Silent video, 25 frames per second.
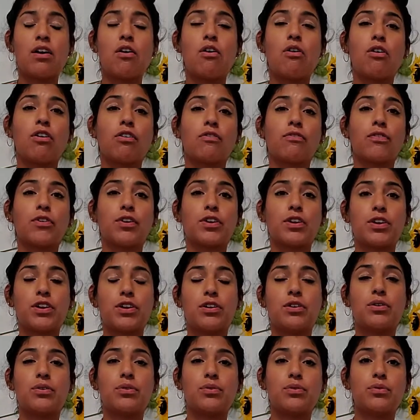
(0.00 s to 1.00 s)
or for
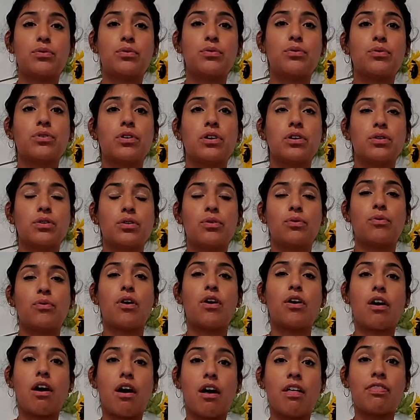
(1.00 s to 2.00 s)
you who
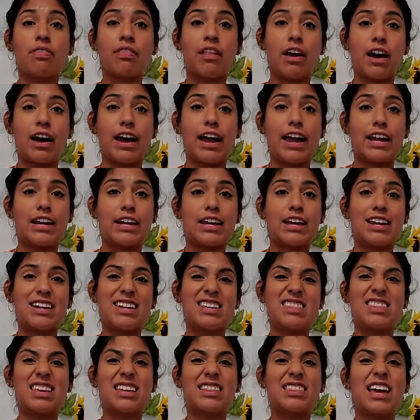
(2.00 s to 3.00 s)
are online,
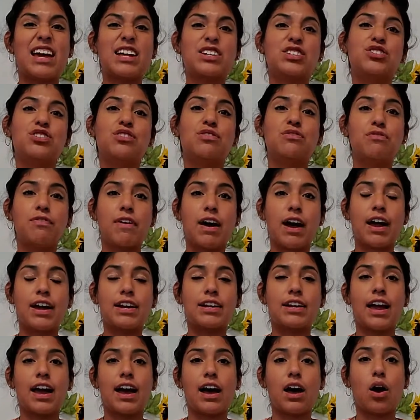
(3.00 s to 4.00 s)
anything that you
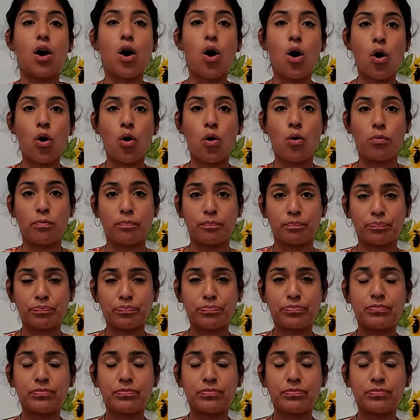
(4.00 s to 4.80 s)
find at home.